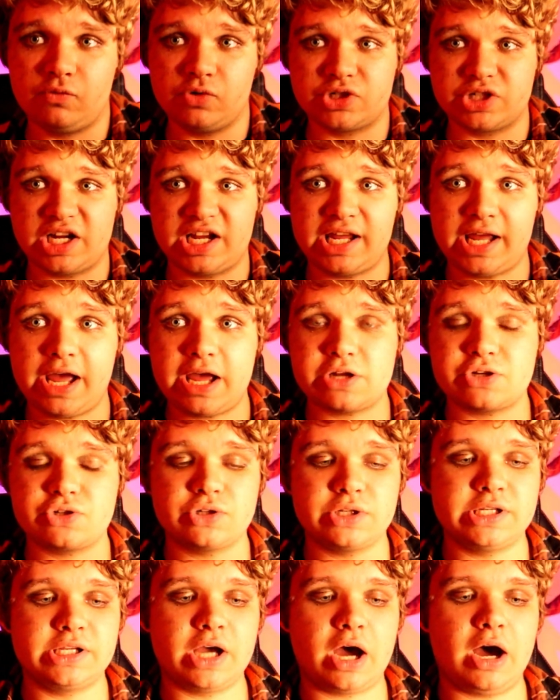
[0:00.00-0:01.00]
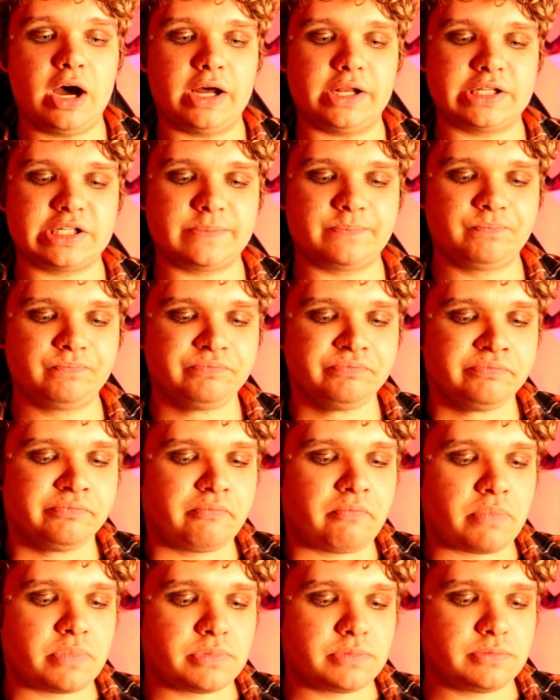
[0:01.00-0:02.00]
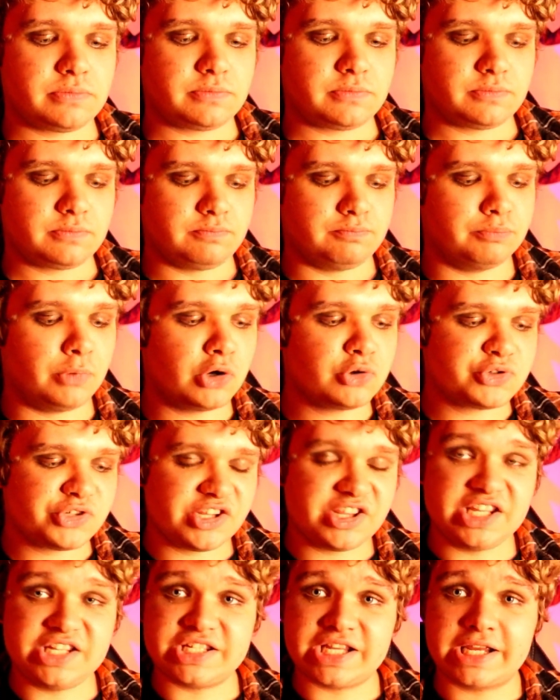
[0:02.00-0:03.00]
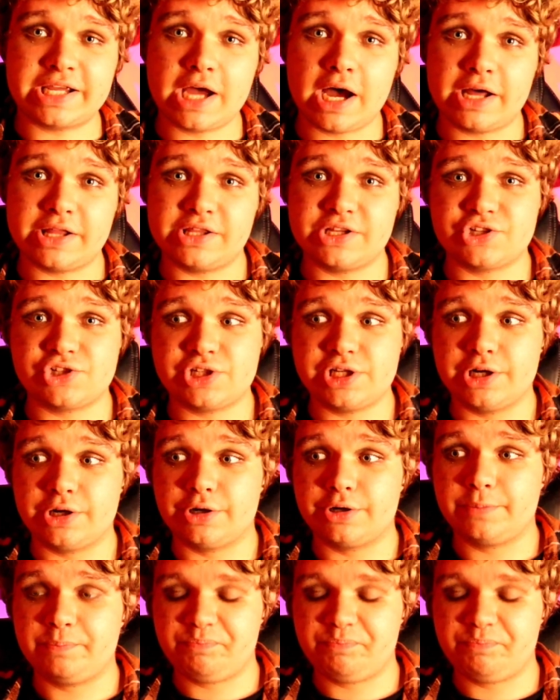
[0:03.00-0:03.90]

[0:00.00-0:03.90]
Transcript: which I actually got. Most of these I got this year